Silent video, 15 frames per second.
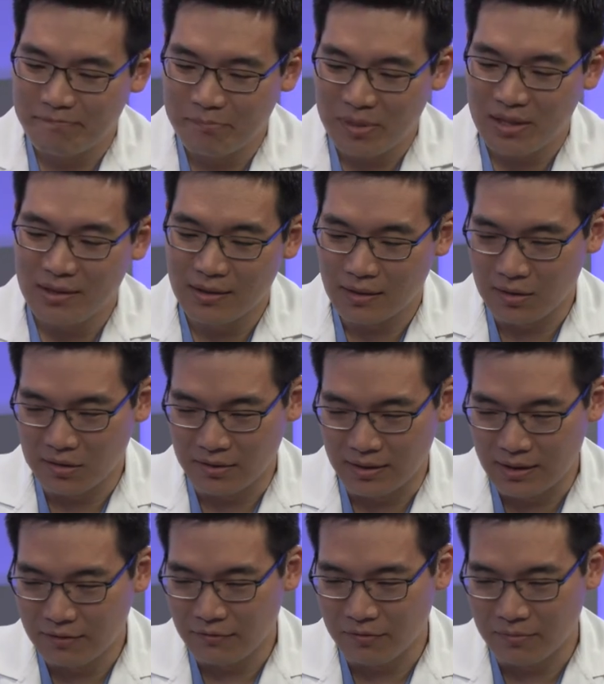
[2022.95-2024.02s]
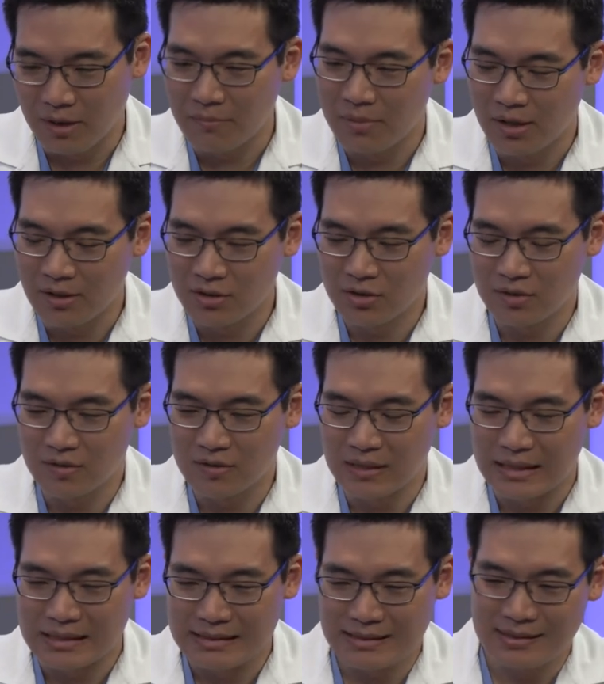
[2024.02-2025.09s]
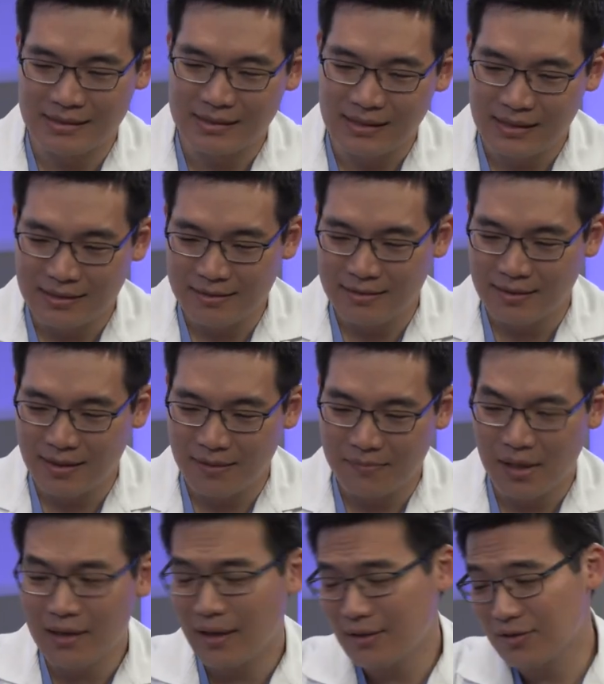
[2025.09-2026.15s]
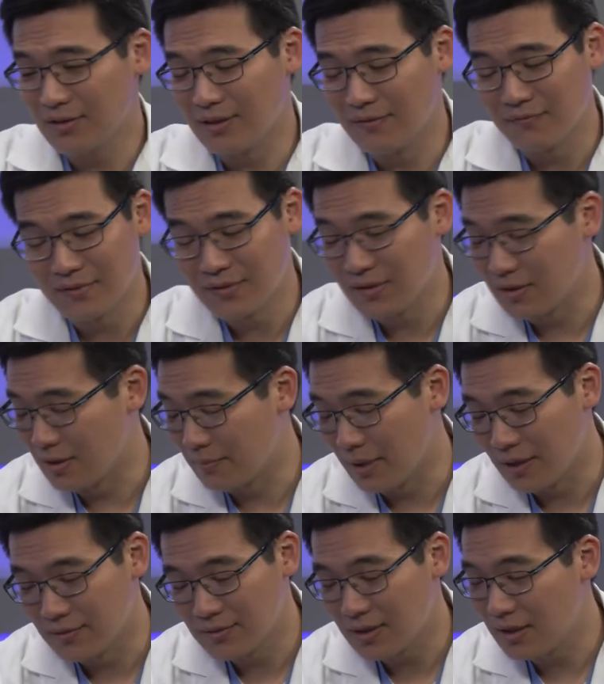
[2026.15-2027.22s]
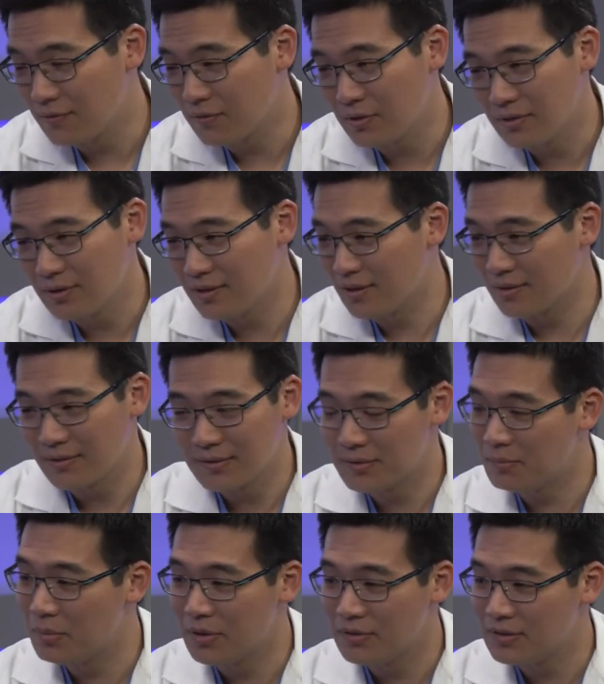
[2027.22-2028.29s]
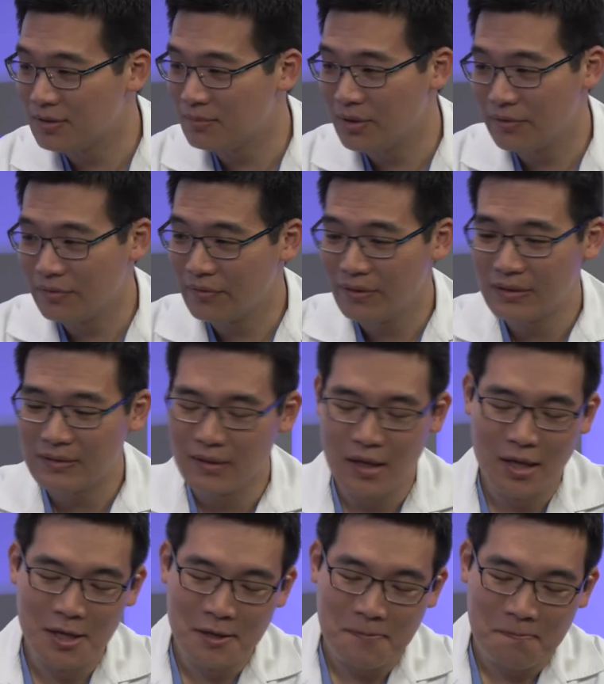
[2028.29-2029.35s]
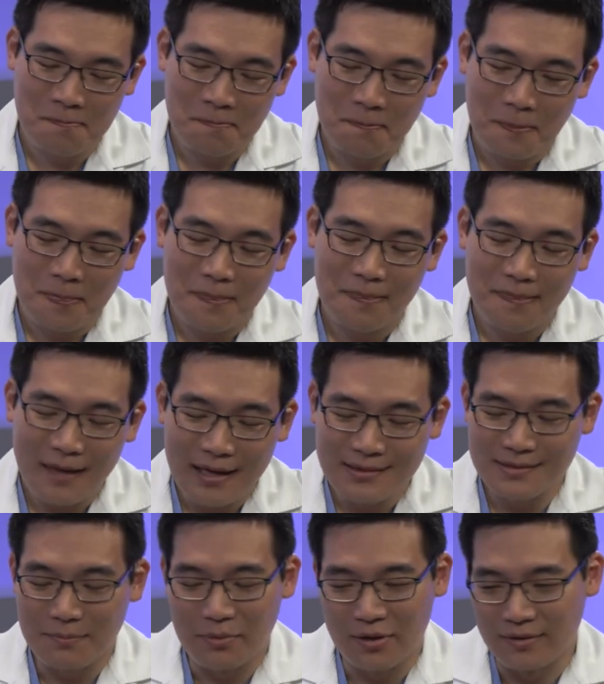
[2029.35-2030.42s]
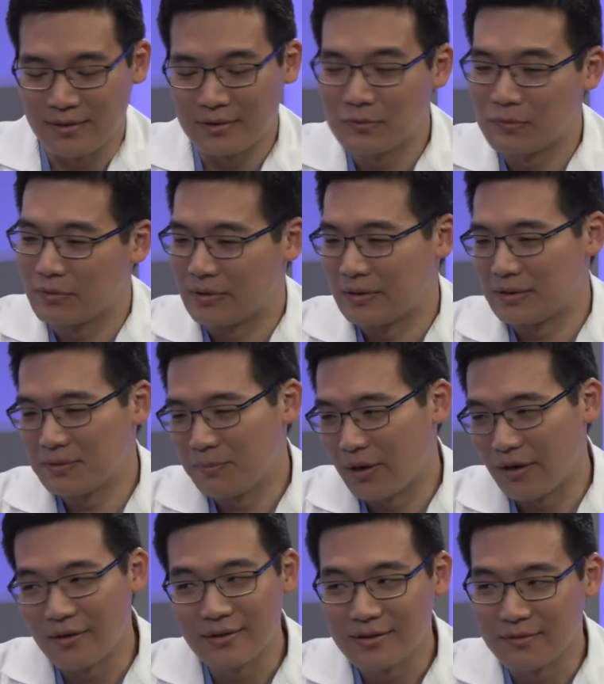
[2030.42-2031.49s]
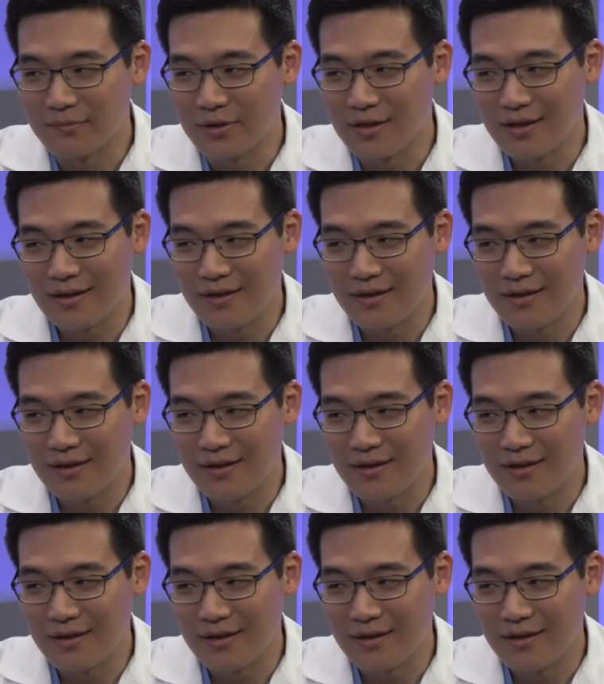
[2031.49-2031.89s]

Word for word: being in clinic with my patients and seeing them, and actually even seeing them outside of clinic at the symposium and other things, mm-hmm. that's the part that's really inspiring to me.